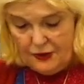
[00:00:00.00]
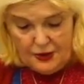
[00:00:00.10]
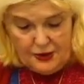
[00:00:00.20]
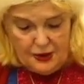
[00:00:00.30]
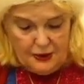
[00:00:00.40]

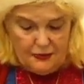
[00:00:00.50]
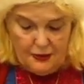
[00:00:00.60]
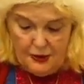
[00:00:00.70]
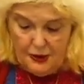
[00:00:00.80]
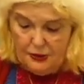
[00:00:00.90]
That's it.
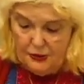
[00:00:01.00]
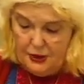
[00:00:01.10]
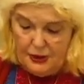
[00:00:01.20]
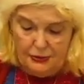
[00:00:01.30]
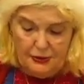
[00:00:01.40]
And I'll do
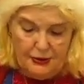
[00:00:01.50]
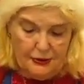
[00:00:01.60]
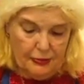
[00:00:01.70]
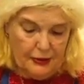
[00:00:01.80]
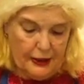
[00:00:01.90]
this one
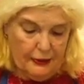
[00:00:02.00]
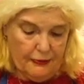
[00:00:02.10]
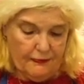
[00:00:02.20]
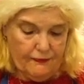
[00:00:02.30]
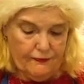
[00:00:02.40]
as
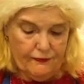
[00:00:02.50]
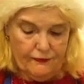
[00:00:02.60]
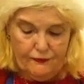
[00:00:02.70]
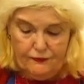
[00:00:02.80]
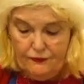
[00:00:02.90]
well.
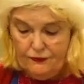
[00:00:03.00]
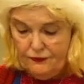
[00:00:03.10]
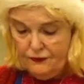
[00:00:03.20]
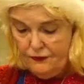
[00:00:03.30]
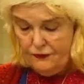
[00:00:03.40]

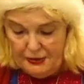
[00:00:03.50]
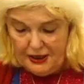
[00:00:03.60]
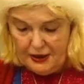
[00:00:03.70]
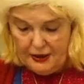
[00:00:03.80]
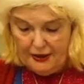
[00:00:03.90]

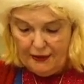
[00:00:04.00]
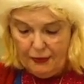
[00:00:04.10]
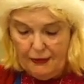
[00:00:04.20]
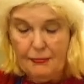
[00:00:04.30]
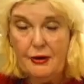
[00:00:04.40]
Bigger than that
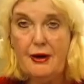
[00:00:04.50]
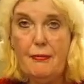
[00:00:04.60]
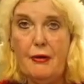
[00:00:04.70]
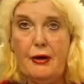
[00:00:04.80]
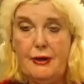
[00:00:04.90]
one, but
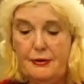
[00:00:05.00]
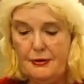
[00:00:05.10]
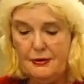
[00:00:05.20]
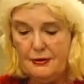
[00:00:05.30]
never mind.